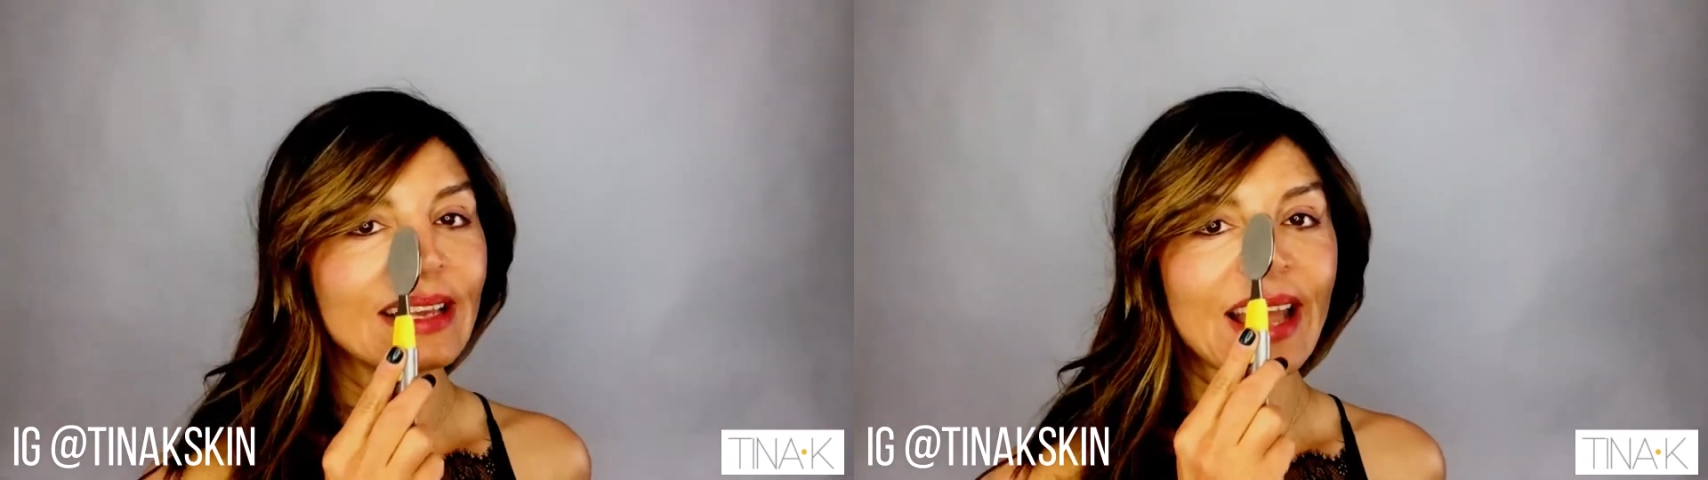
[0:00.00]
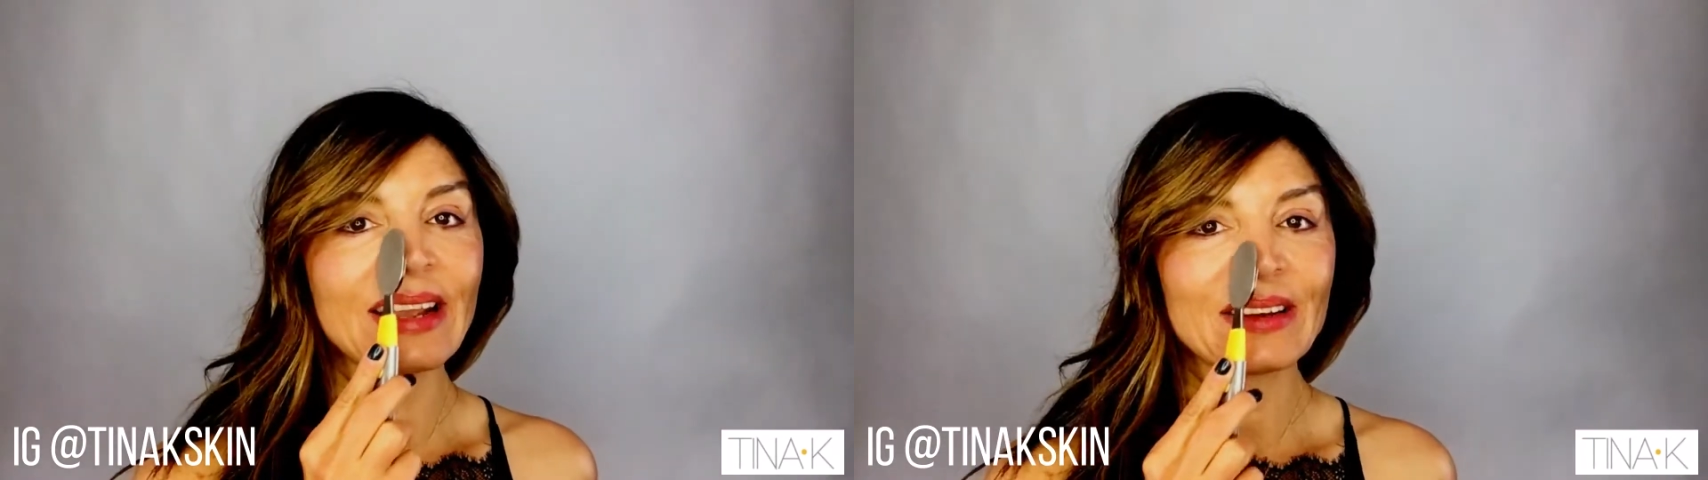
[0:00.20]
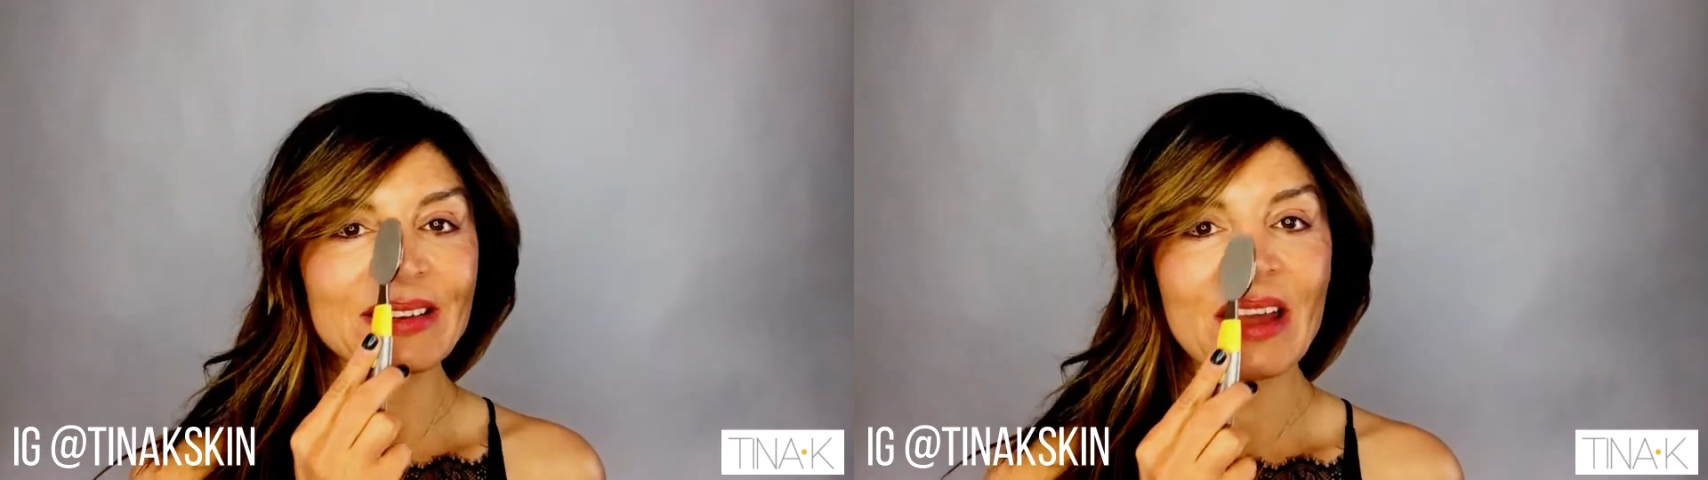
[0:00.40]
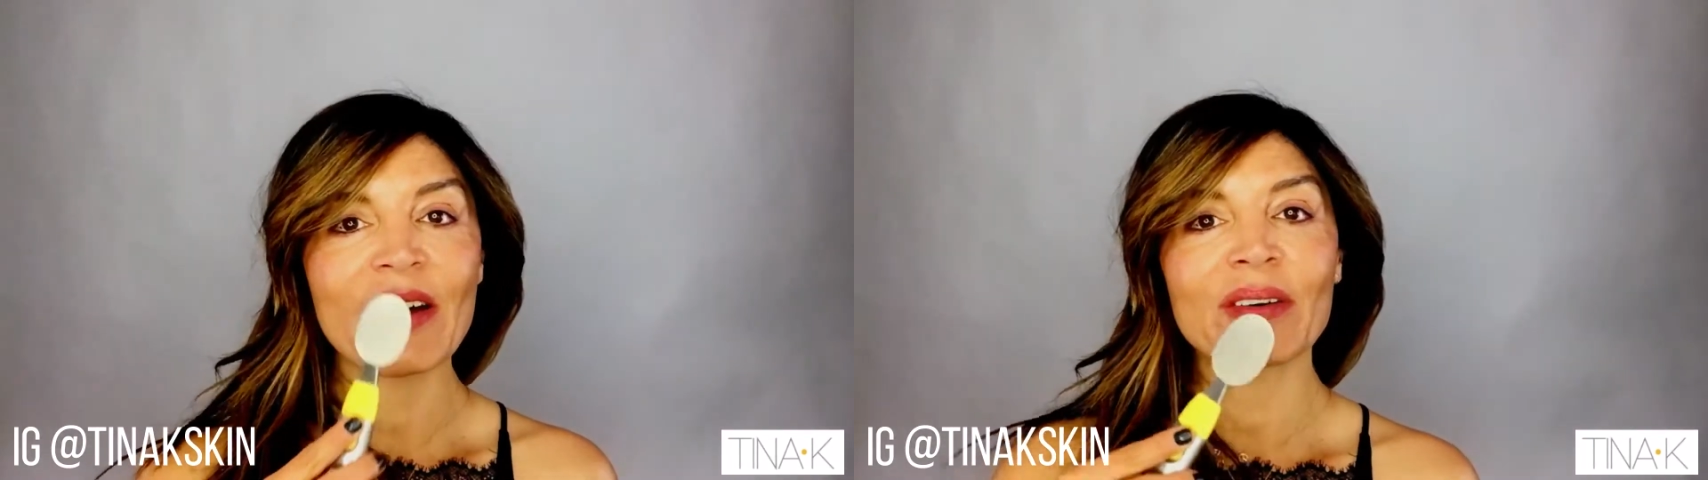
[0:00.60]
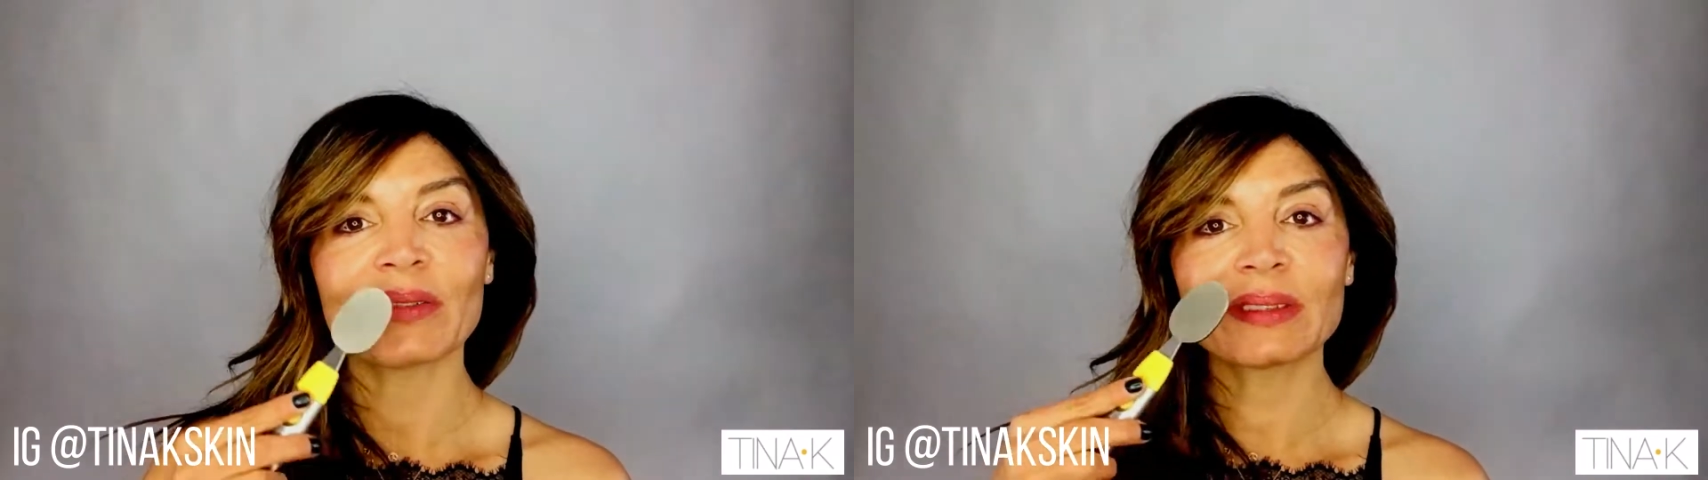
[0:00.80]
Get your
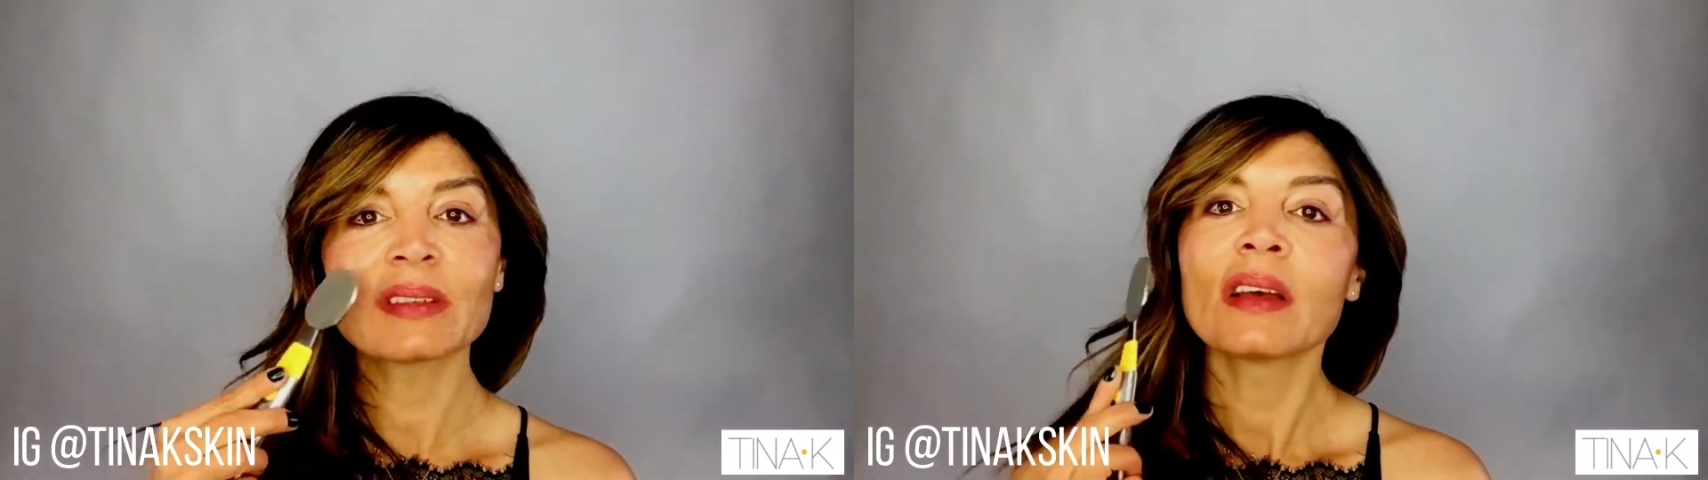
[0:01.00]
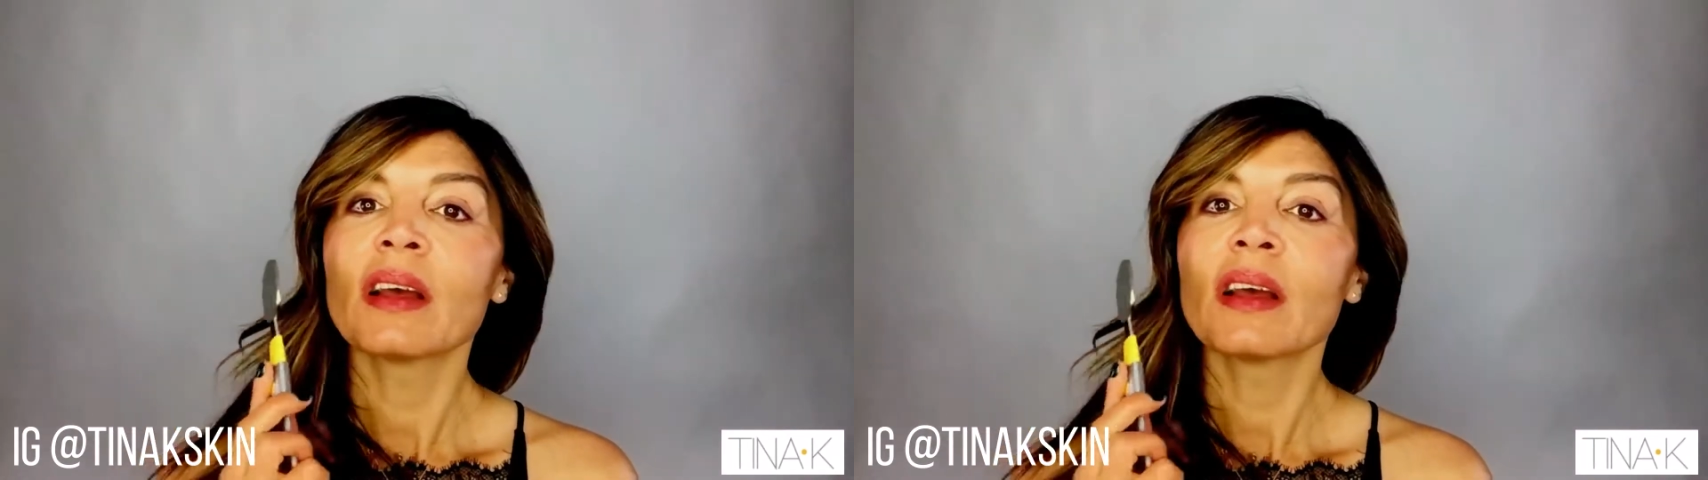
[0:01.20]
nose,